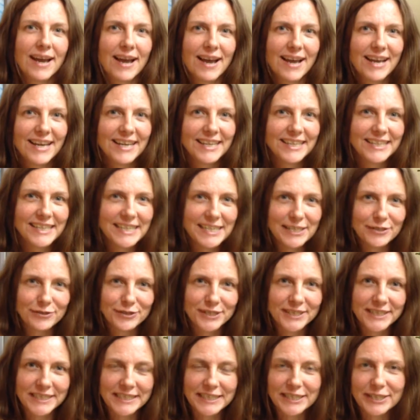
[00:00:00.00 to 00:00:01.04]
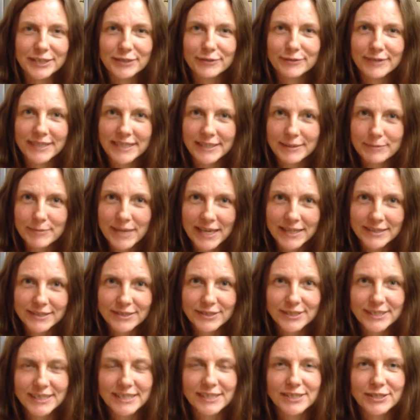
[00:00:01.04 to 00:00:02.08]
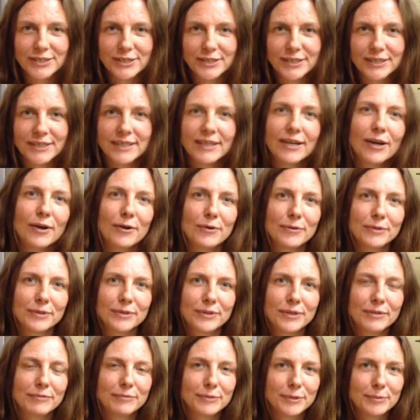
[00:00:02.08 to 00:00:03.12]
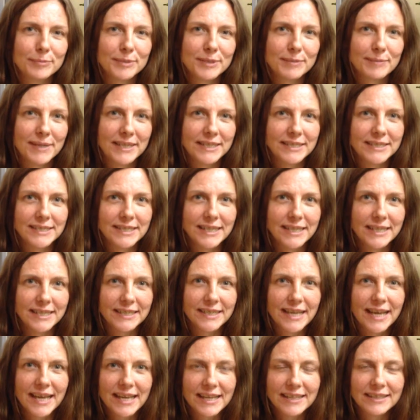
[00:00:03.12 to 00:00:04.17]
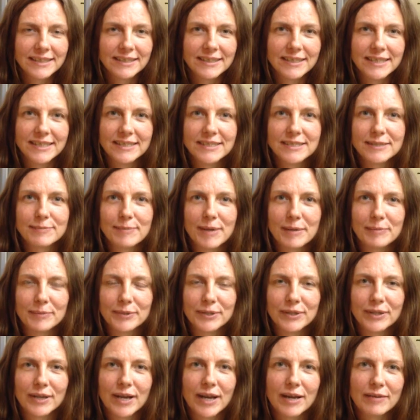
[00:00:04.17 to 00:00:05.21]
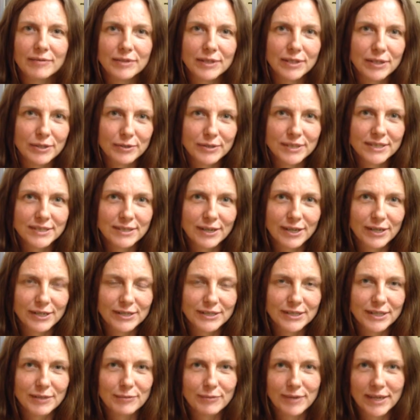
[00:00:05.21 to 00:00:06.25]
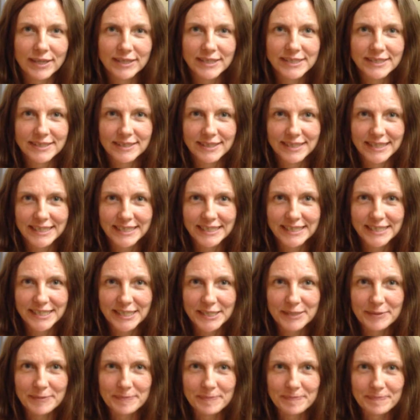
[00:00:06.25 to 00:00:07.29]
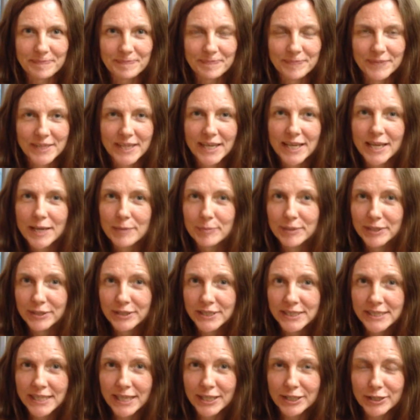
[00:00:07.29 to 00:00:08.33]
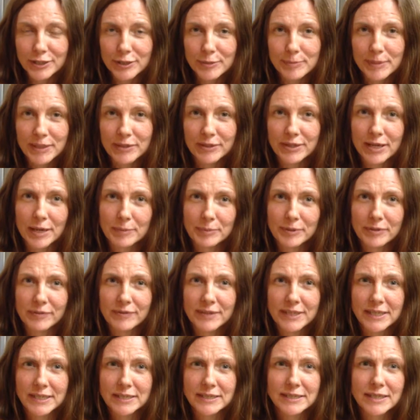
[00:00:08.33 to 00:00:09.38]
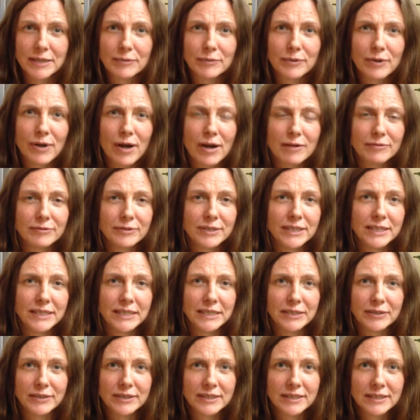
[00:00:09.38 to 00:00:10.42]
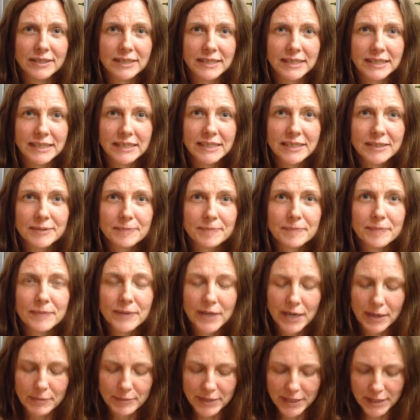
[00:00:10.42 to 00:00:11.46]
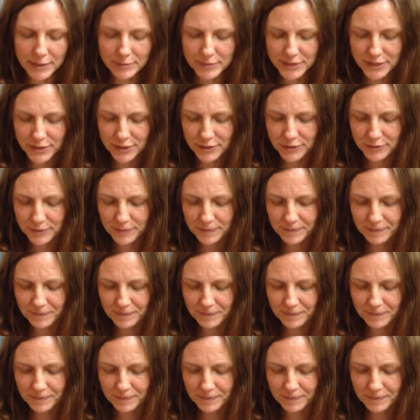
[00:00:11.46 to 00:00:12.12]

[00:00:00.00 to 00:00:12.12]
Hi, Adrienne here, Reiki Master Teacher, owner of Room to Meditate, and the latest member of the Lotus Arts and Wellness Clinic team. I'm here to tell you about a couple of things that we're offering here at the clinic coming up soon.